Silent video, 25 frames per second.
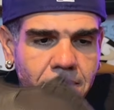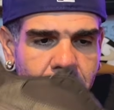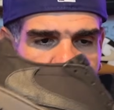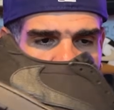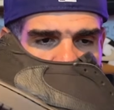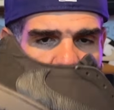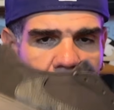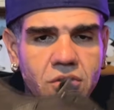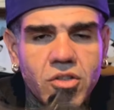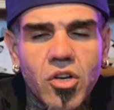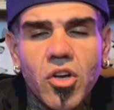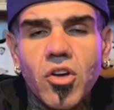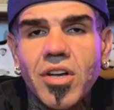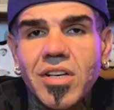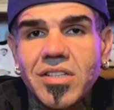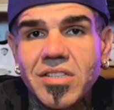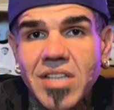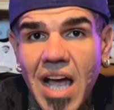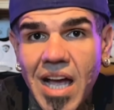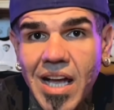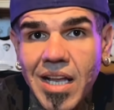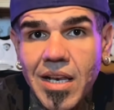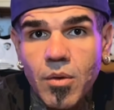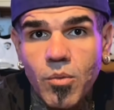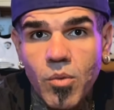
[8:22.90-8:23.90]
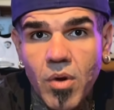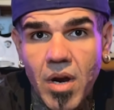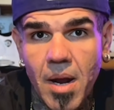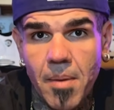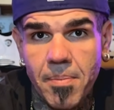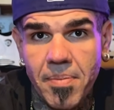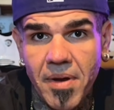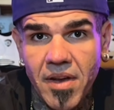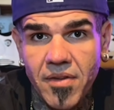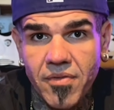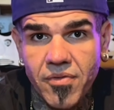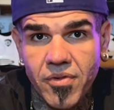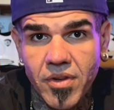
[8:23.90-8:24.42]
I'll tell you exactly what I
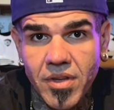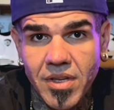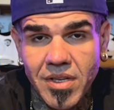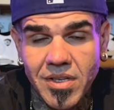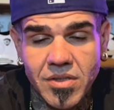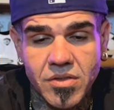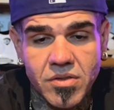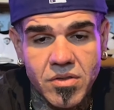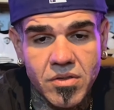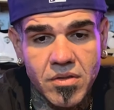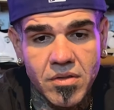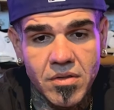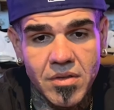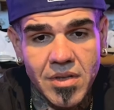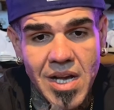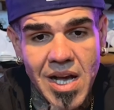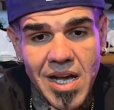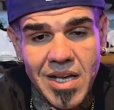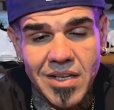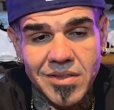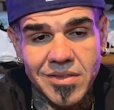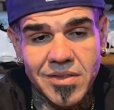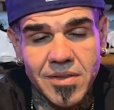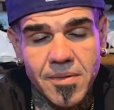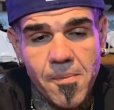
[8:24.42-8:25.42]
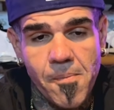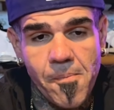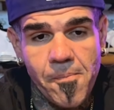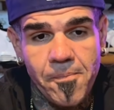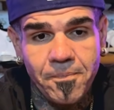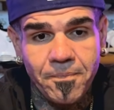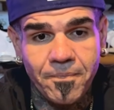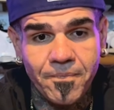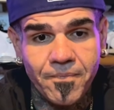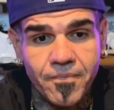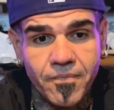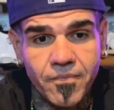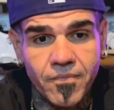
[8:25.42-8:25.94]
paid for these, guys.
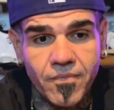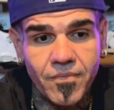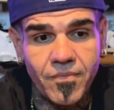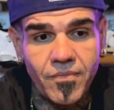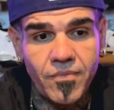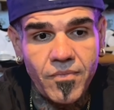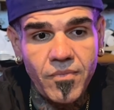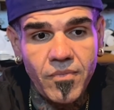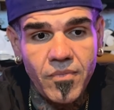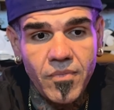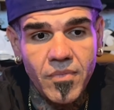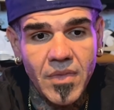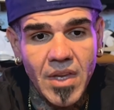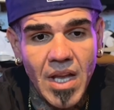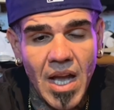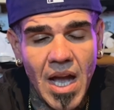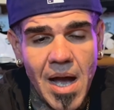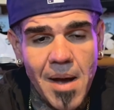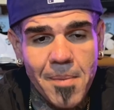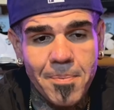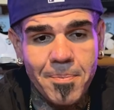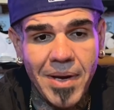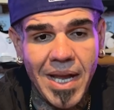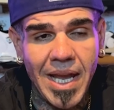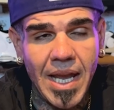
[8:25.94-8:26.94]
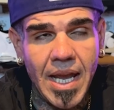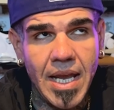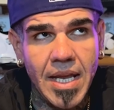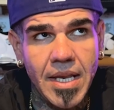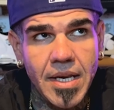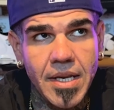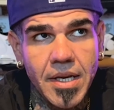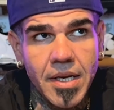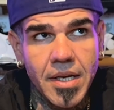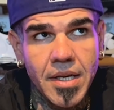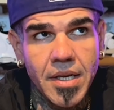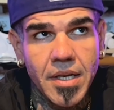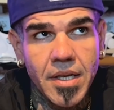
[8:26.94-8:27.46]
I paid
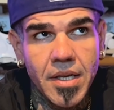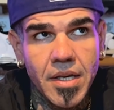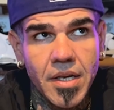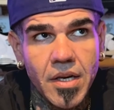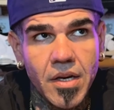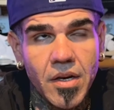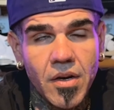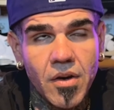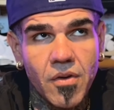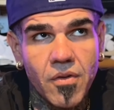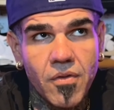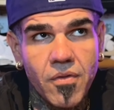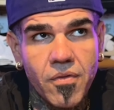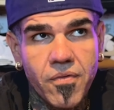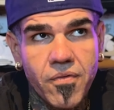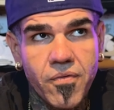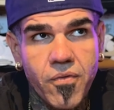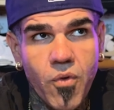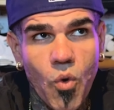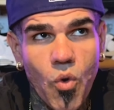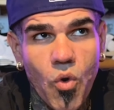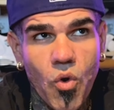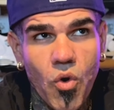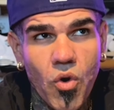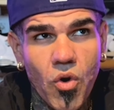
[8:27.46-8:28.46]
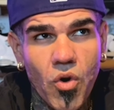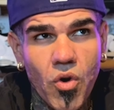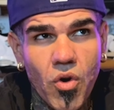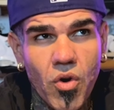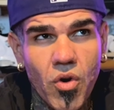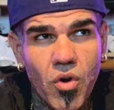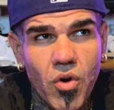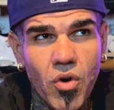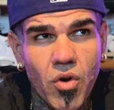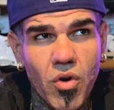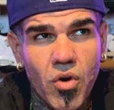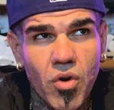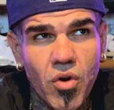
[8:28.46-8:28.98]

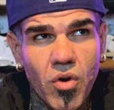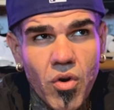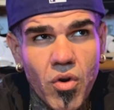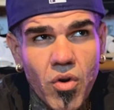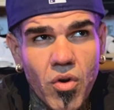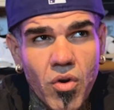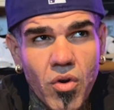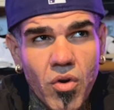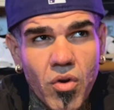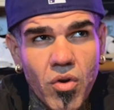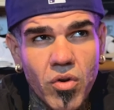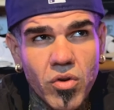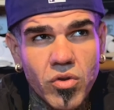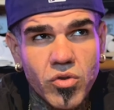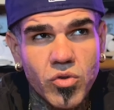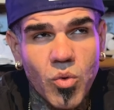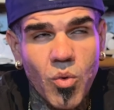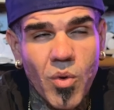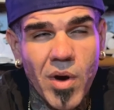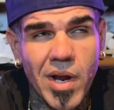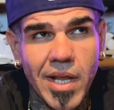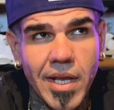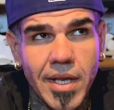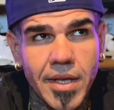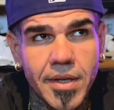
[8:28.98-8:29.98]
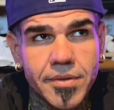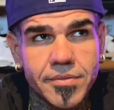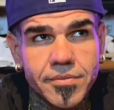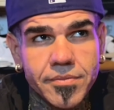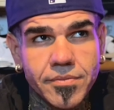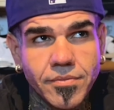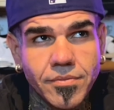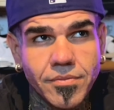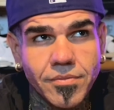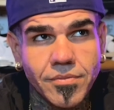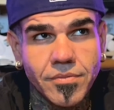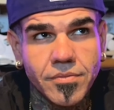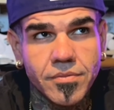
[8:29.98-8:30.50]
$420.
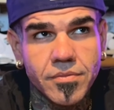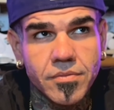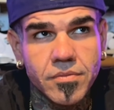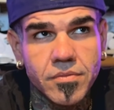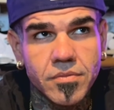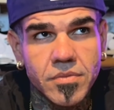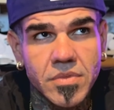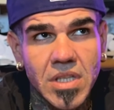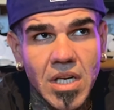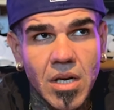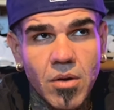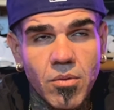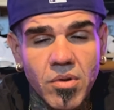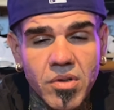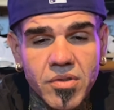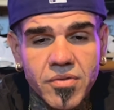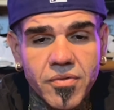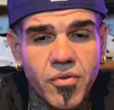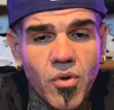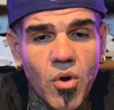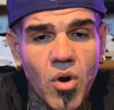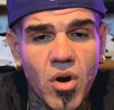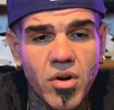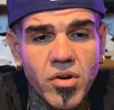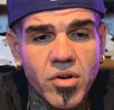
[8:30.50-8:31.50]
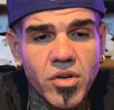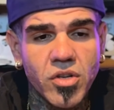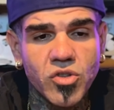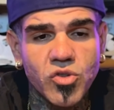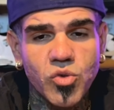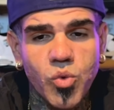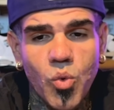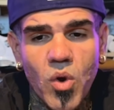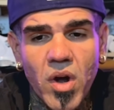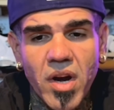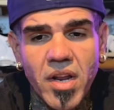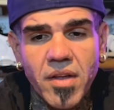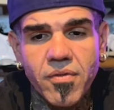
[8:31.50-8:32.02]
I think it was
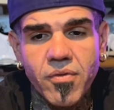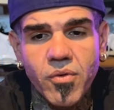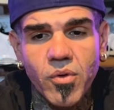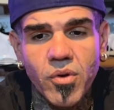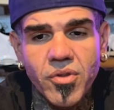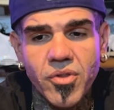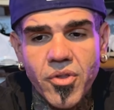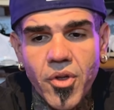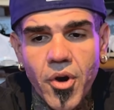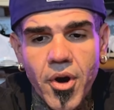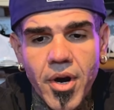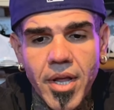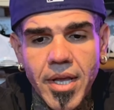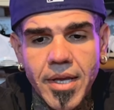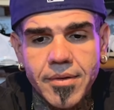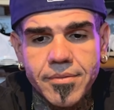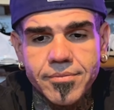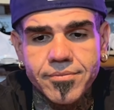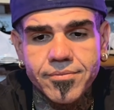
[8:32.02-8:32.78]
$420, $430.